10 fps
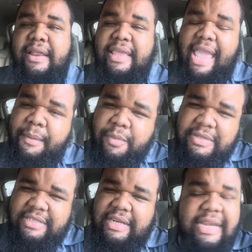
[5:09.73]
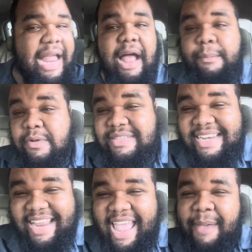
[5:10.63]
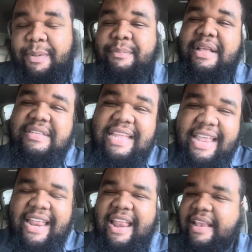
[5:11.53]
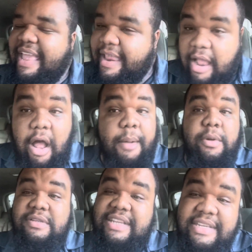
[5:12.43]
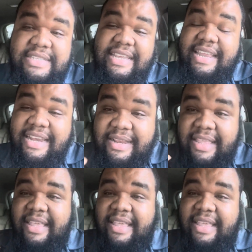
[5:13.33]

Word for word: Game was almost didn't happen because they uh, they almost didn't see